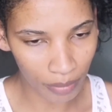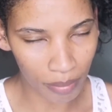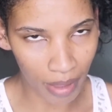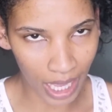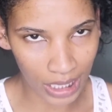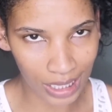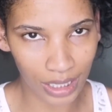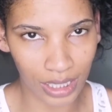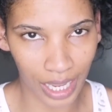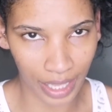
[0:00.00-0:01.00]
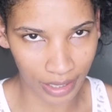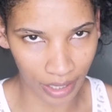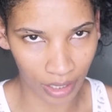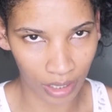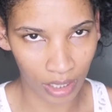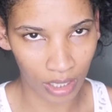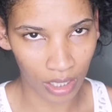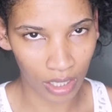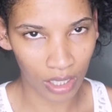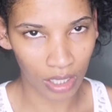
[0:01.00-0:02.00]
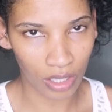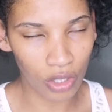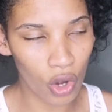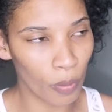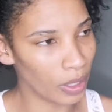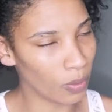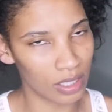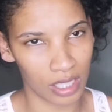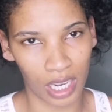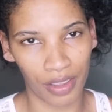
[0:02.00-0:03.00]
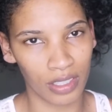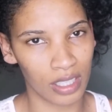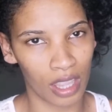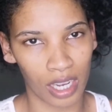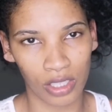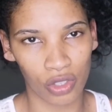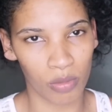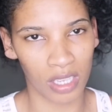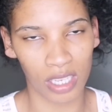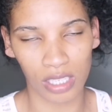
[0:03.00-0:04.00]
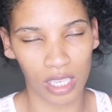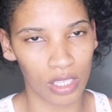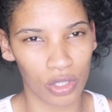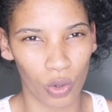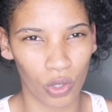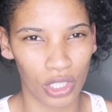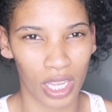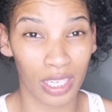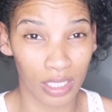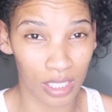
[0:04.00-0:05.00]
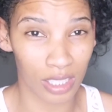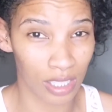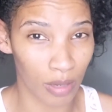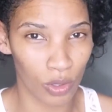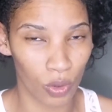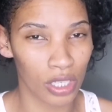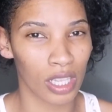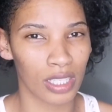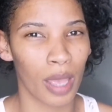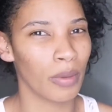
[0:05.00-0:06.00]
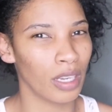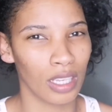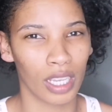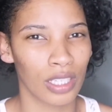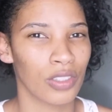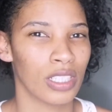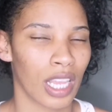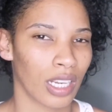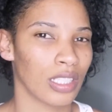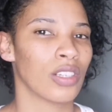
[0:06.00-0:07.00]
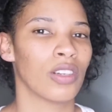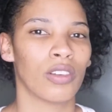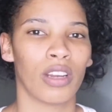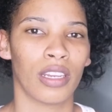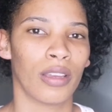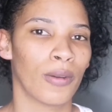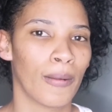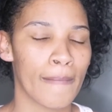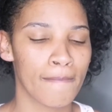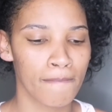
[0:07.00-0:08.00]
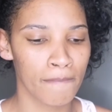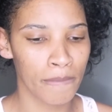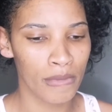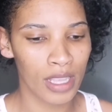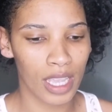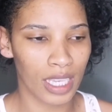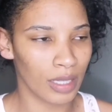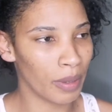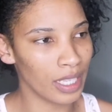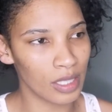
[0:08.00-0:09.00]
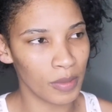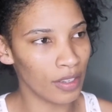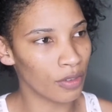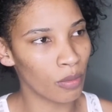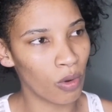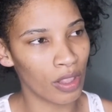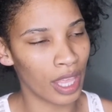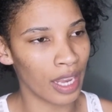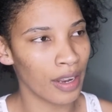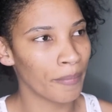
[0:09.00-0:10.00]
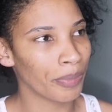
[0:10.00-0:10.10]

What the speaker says: made dead. Nobody wants to dive into that history because it is torture, and it's the same torture that's happening in countries like Nigeria now. And it pains me even more that